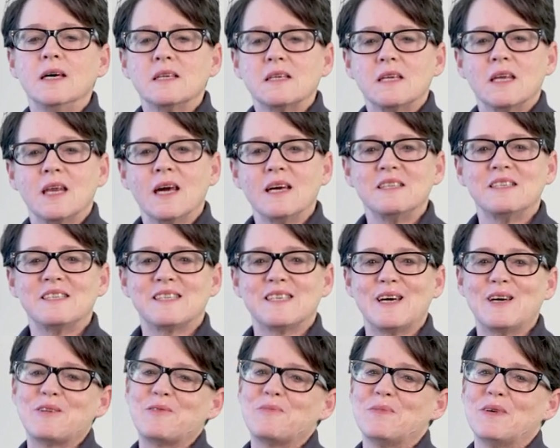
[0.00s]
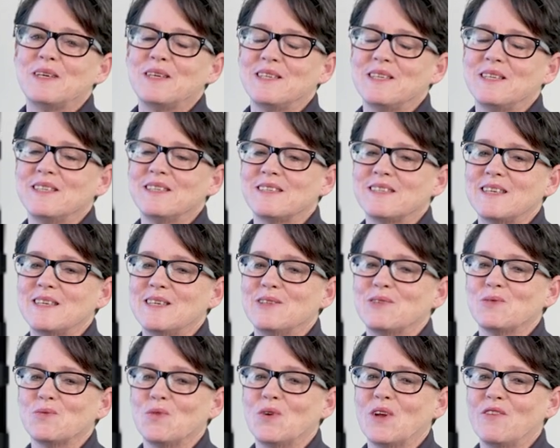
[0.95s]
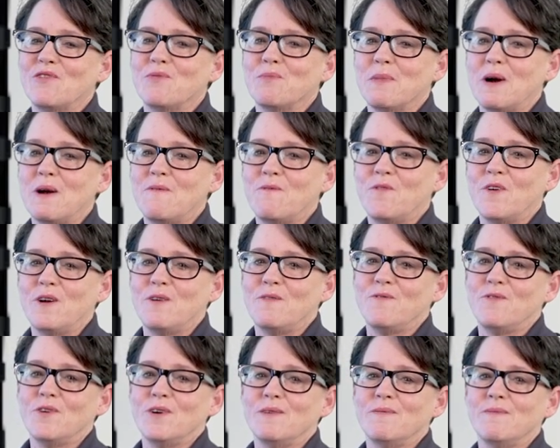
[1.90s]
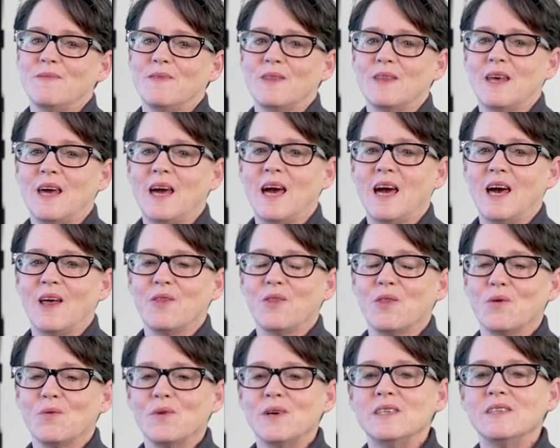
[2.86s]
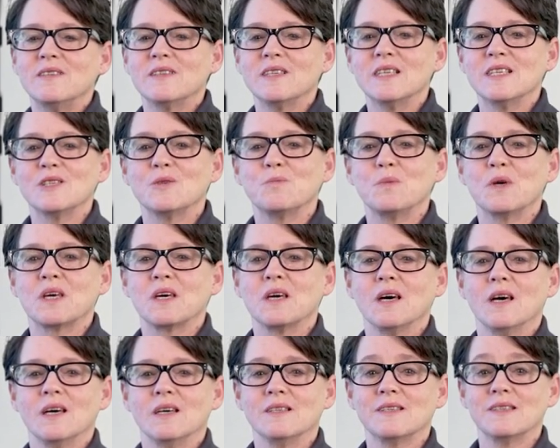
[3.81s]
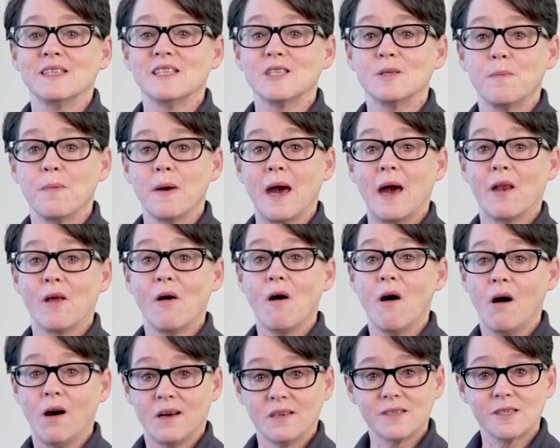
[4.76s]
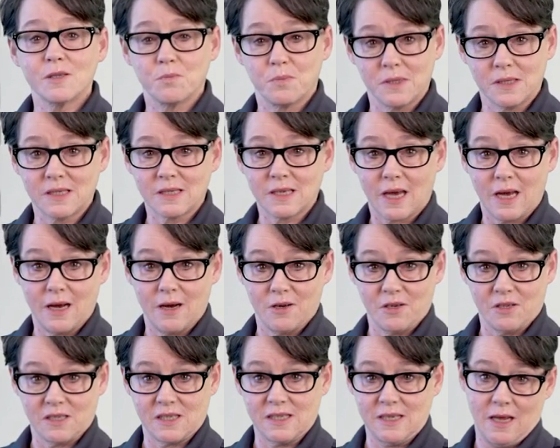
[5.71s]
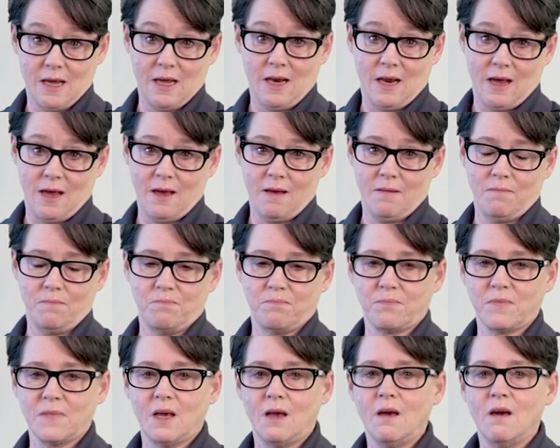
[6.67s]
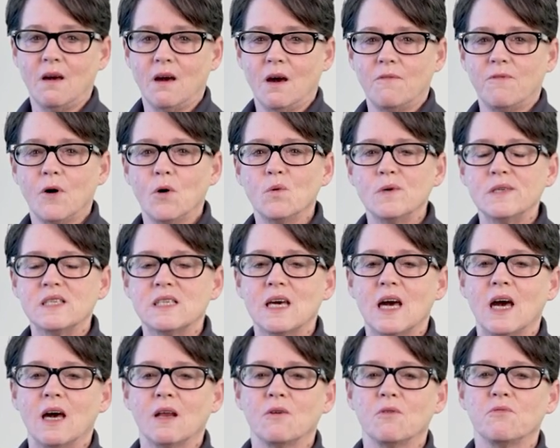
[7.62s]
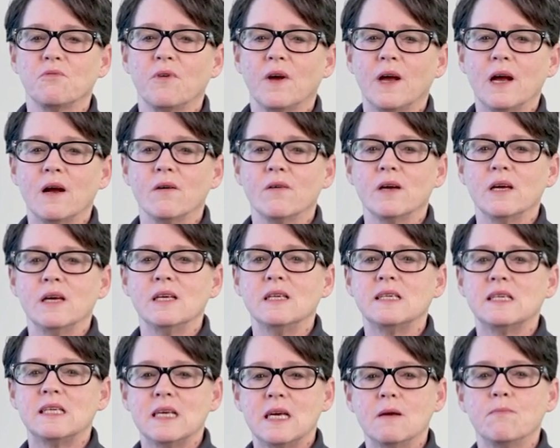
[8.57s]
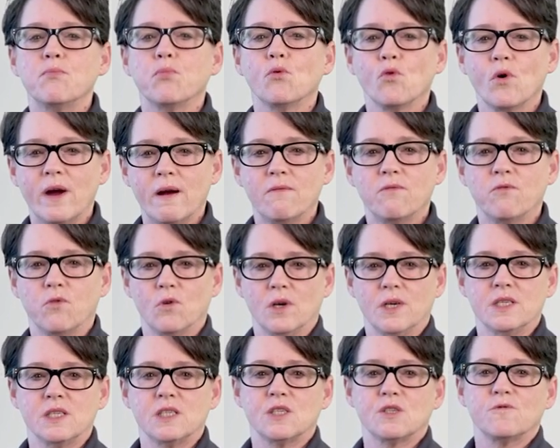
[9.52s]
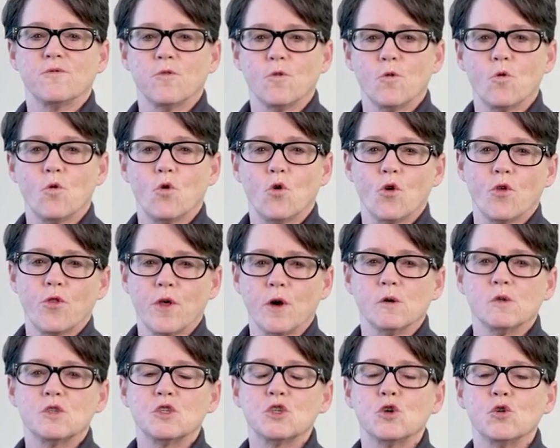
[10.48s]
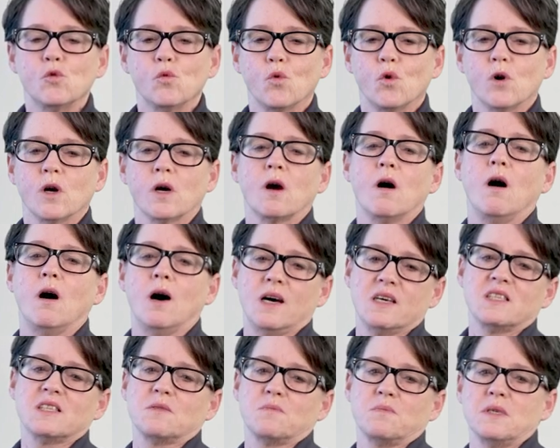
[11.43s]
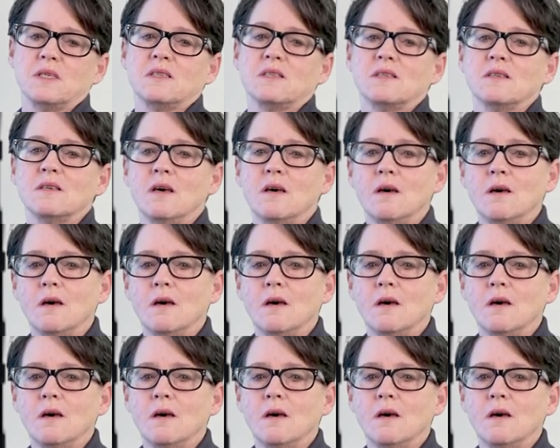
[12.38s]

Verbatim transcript: Today's segment is one of my favorite, and the reason is because it's about a hospice care CNA. I've always had a very deep reverence for those who work hospice.